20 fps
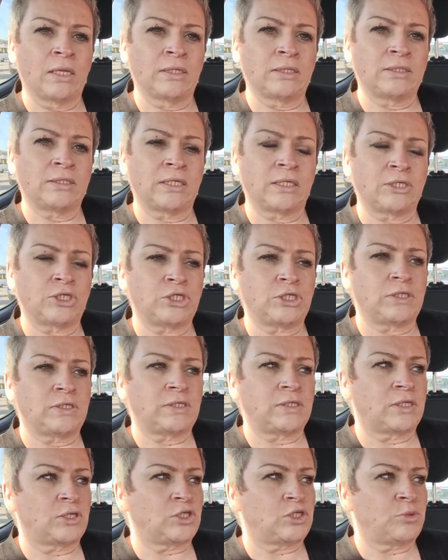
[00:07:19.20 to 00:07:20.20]
such and
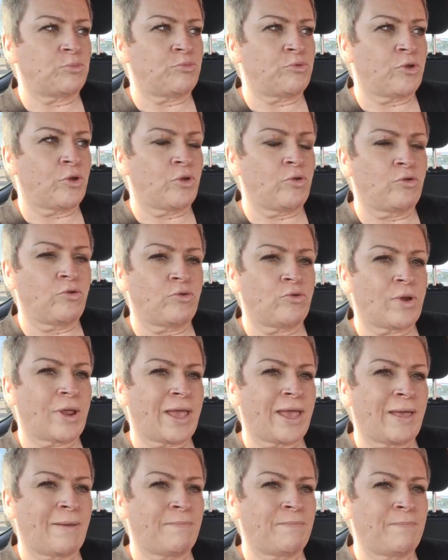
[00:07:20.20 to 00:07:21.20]
such a
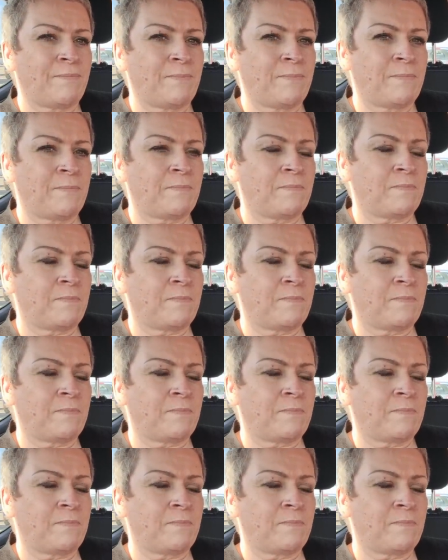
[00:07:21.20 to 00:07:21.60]
program?